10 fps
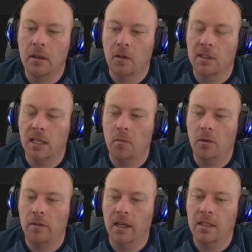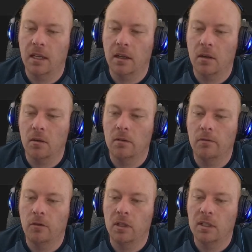For example, if I take
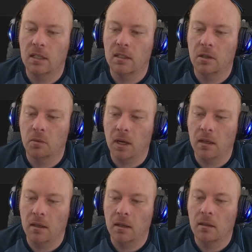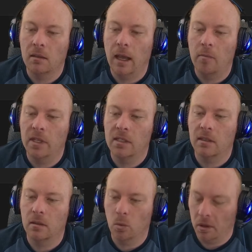full intensity red and mix
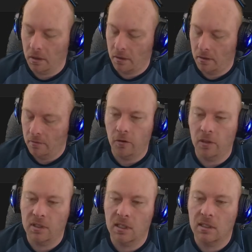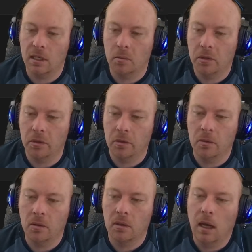it with full intensity blue,
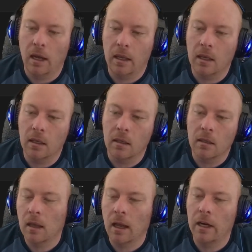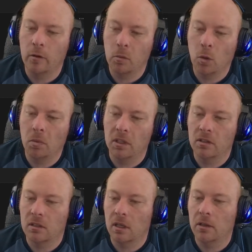I get kind of a
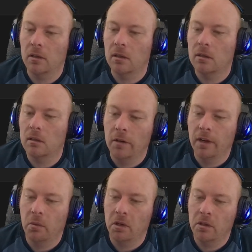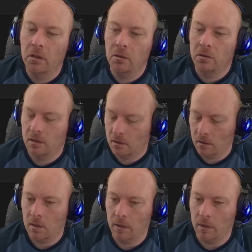purplish color. But if I reduce the